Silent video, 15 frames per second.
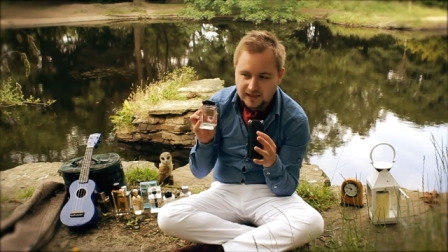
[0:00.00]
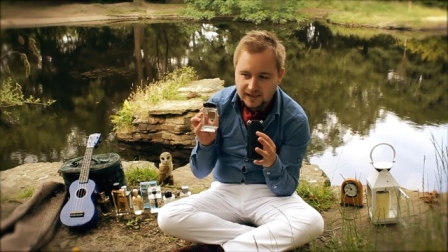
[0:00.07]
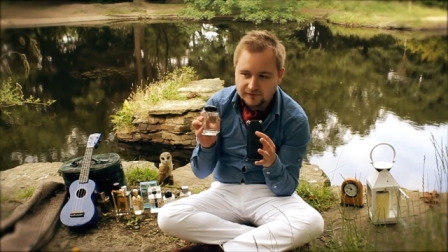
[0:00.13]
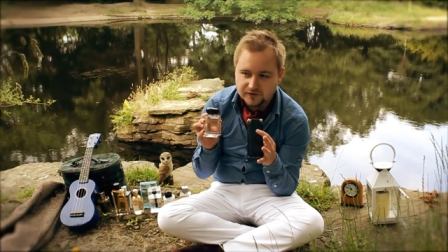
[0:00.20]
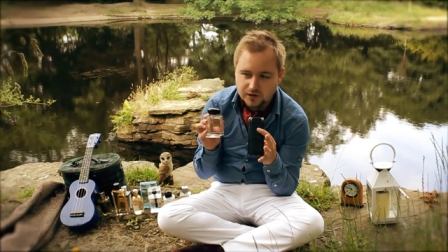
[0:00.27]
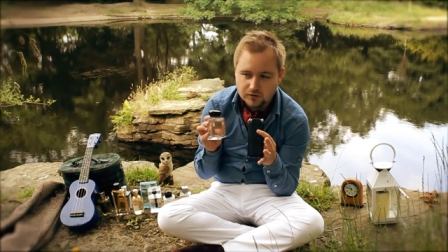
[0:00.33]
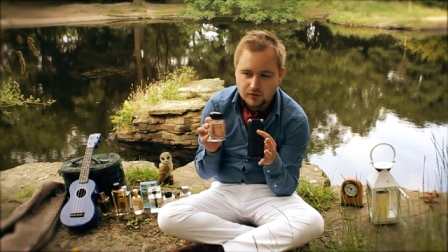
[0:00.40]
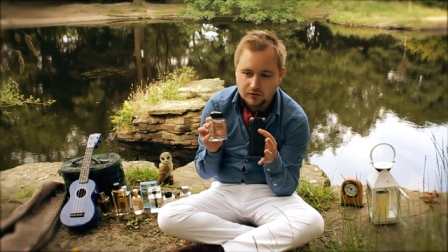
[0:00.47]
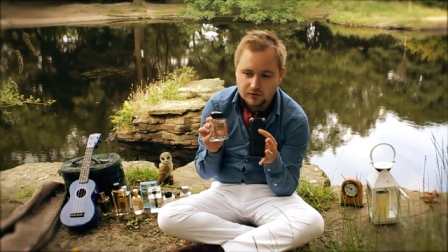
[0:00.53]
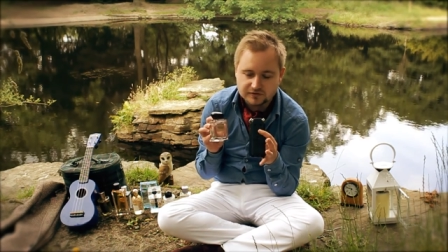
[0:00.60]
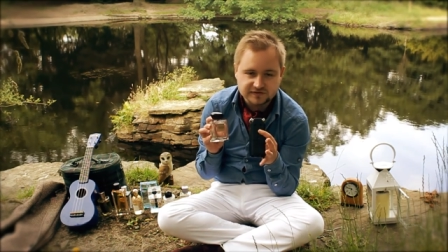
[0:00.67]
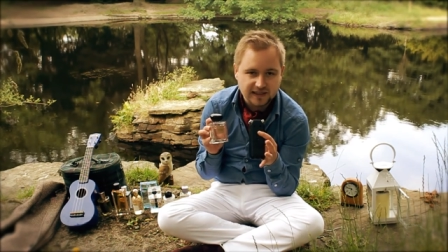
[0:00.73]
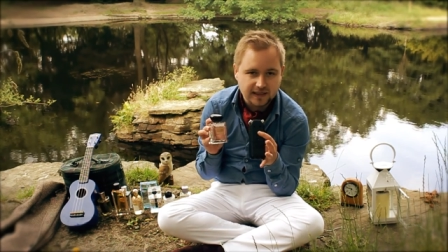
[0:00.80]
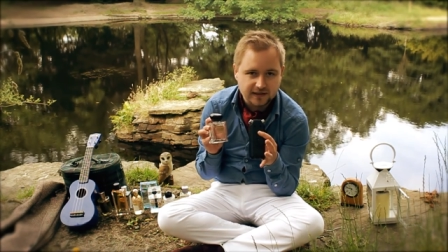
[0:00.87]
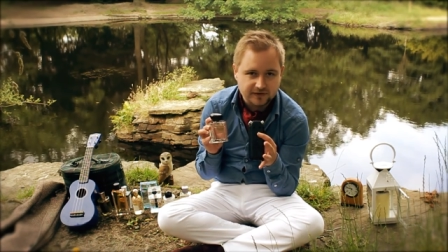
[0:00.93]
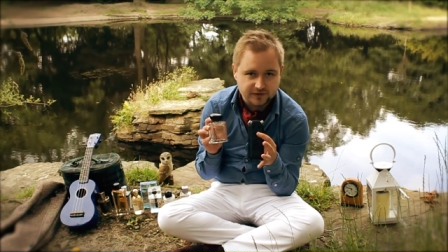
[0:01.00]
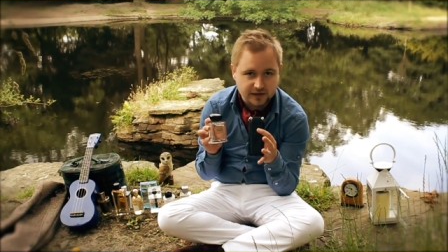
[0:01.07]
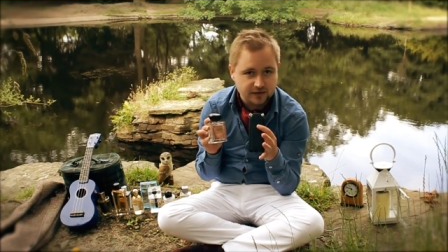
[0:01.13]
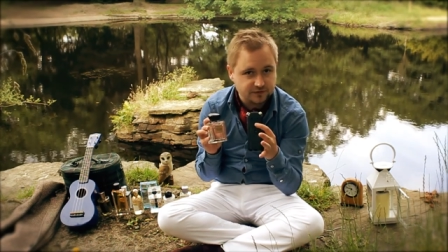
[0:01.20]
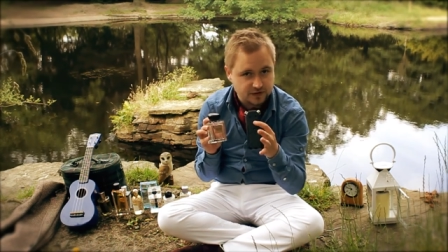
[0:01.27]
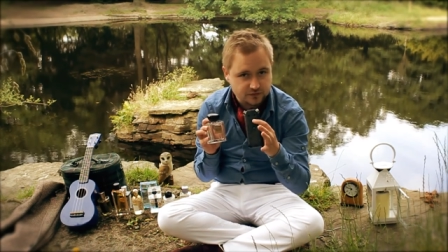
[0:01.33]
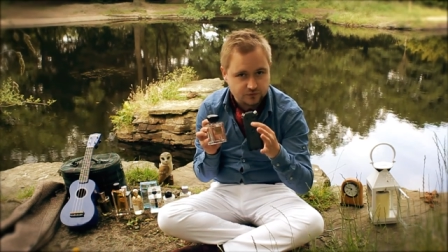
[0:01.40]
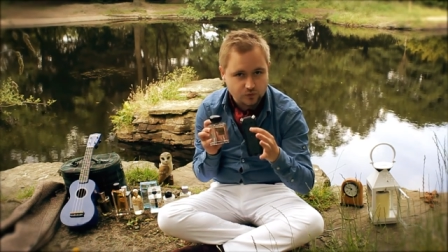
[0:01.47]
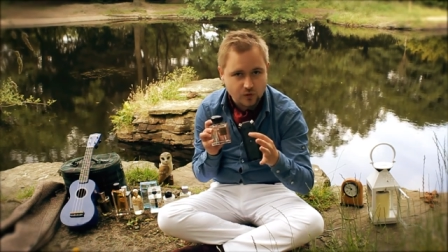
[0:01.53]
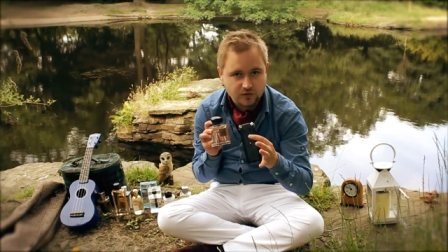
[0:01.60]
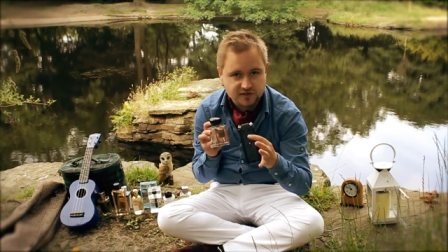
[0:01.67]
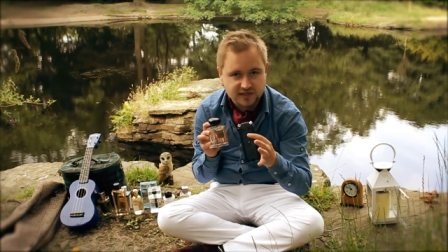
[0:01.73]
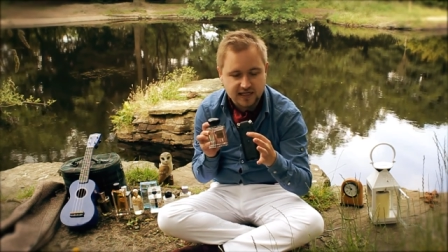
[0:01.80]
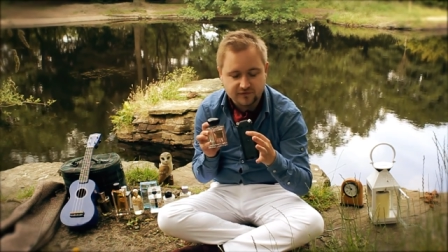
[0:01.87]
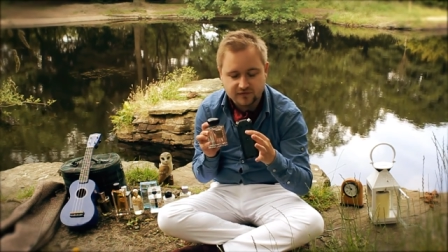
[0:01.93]
if you are a fan, if you if you've
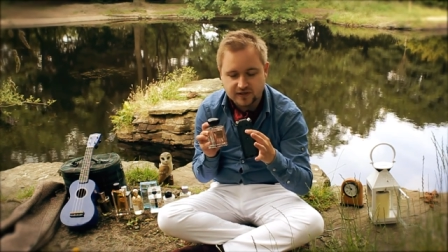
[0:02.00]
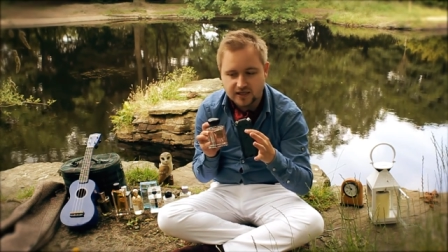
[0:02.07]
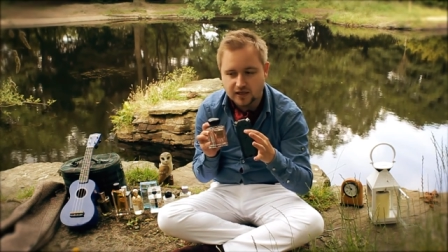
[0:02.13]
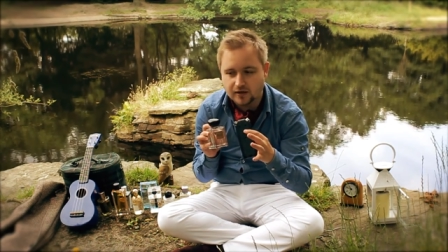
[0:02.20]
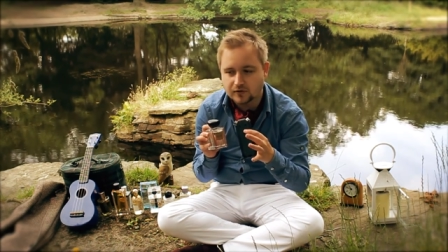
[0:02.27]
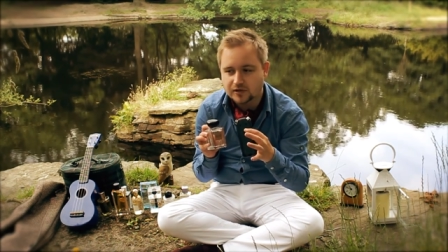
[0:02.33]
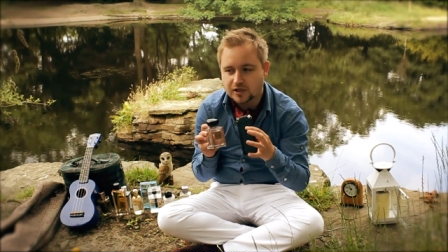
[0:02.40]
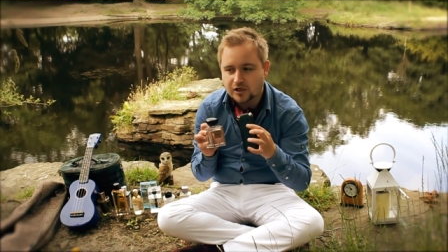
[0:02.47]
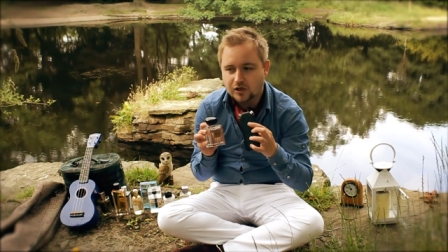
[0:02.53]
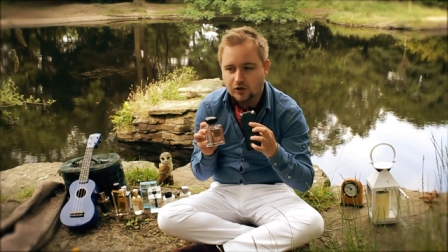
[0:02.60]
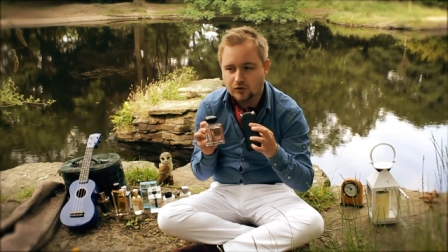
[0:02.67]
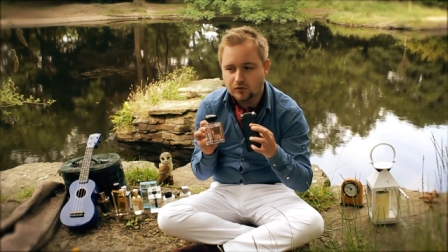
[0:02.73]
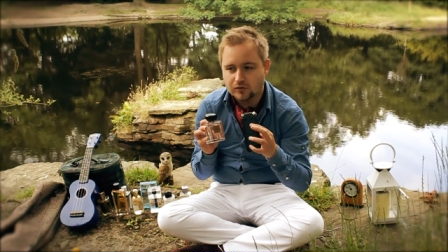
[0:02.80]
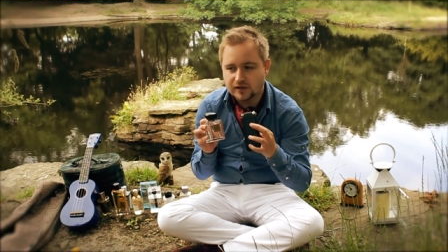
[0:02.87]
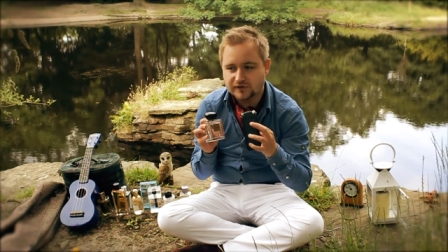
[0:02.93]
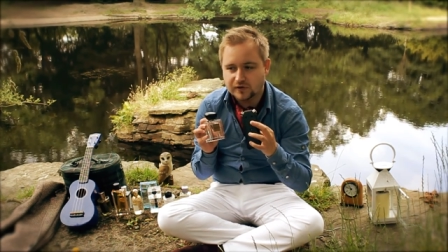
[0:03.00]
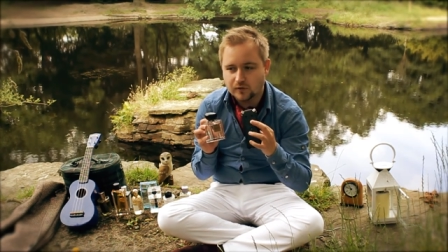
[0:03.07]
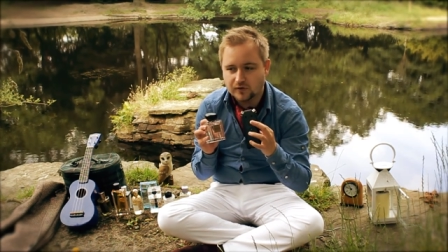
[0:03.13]
watched that video, or if you